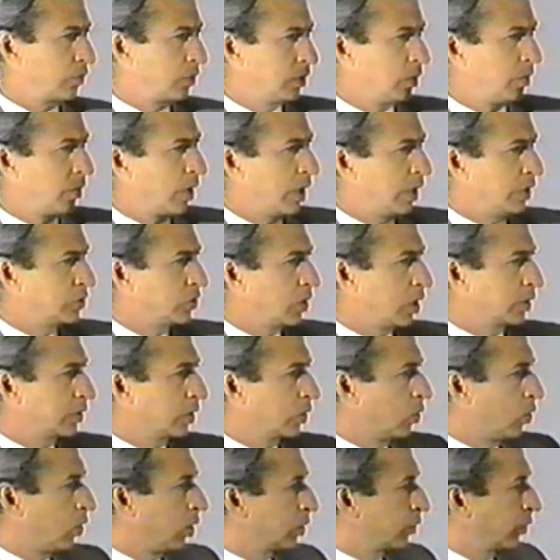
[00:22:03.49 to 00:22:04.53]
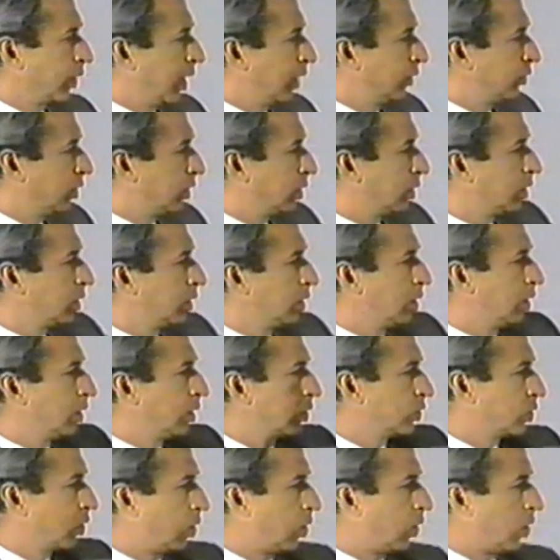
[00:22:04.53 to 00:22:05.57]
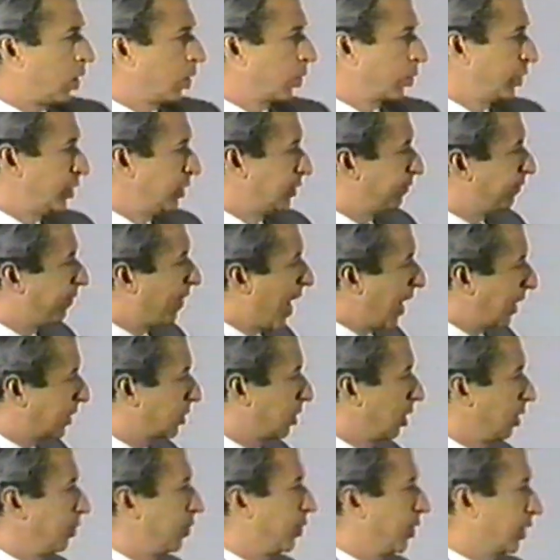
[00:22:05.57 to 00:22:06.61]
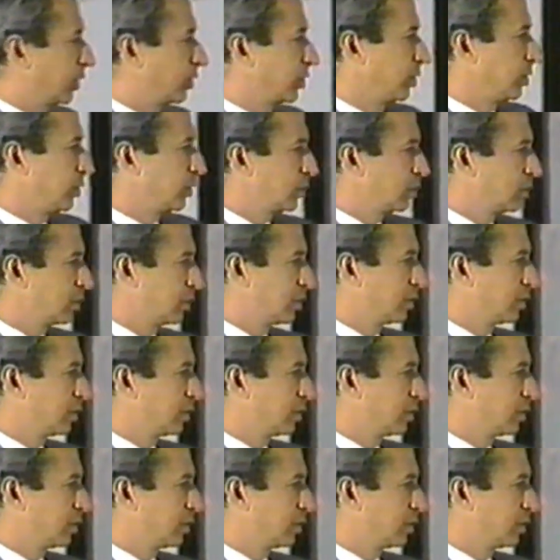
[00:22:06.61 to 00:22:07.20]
room where I talked, and all around the hall were these fox hunt pictures.